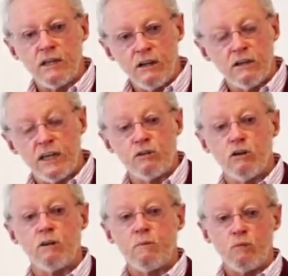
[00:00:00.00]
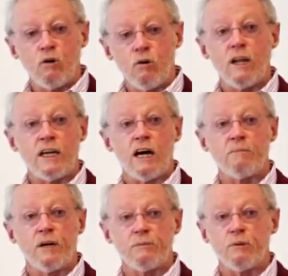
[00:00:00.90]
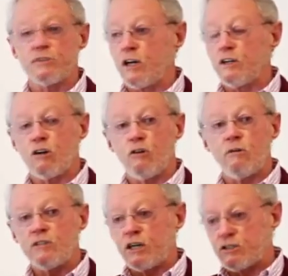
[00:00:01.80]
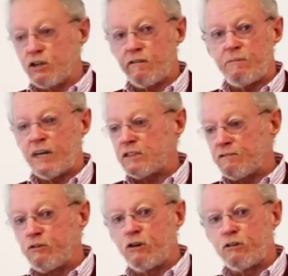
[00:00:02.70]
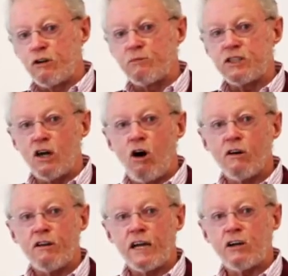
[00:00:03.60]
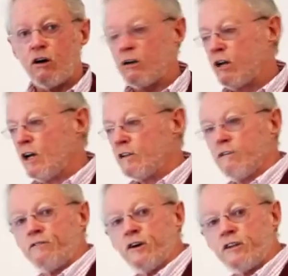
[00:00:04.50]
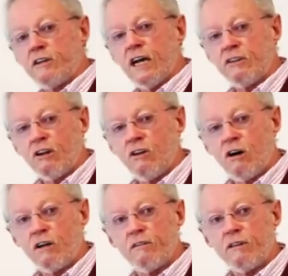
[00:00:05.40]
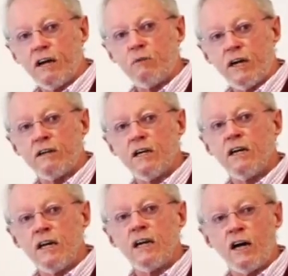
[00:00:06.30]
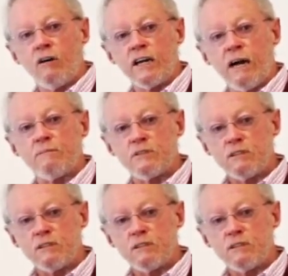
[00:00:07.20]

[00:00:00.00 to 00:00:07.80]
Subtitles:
the lead group were all the young people. So you could sort of imagine 4 groups. The older they got, the further down the line they went in going up